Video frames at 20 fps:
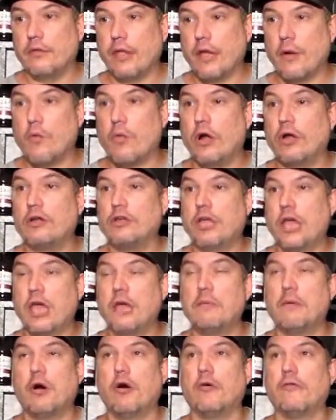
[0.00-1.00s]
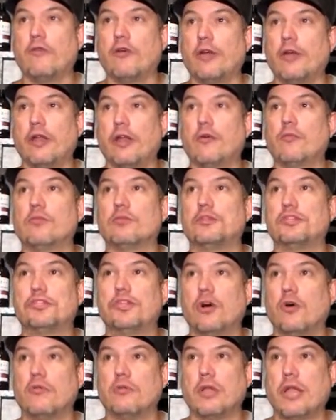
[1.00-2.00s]
the one came over, and it was
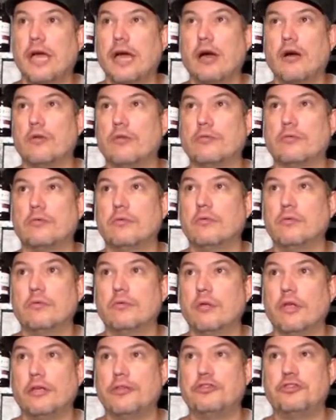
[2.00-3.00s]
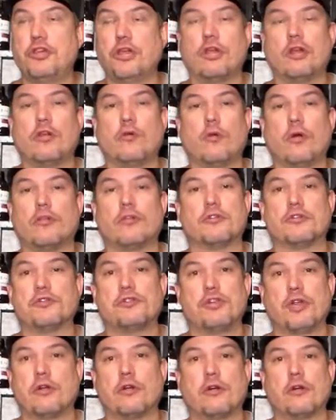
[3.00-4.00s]
so loud, she didn't know whether to
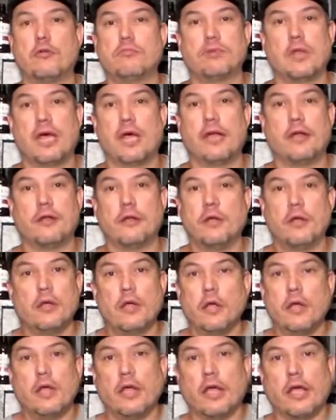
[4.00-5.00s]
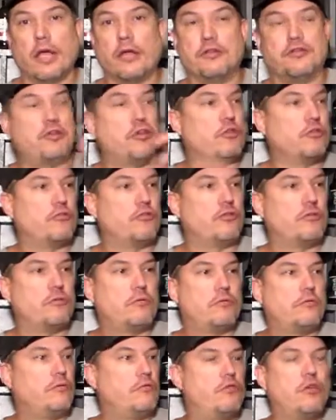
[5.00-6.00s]
shit or go blind, and she just
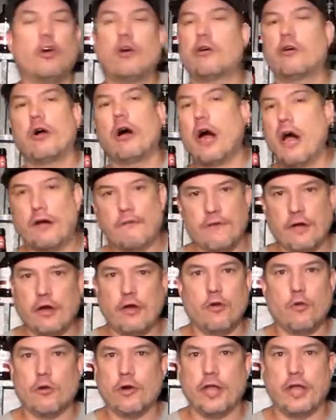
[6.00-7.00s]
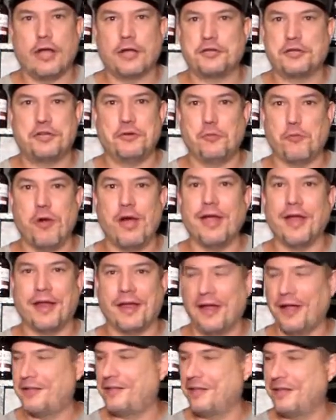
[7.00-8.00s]
took off. I don't know where the heck she
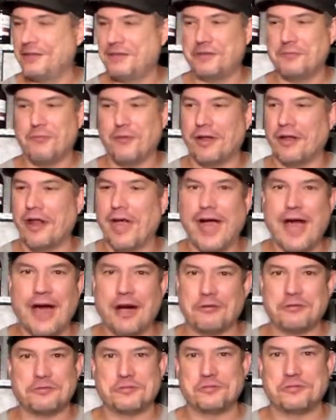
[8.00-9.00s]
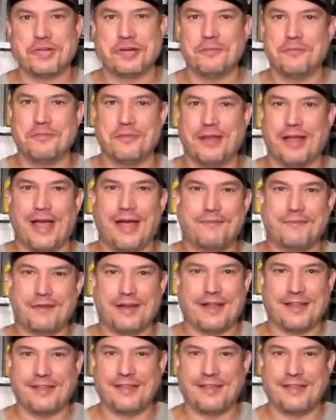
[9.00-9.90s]
went. I think she went in the house or something after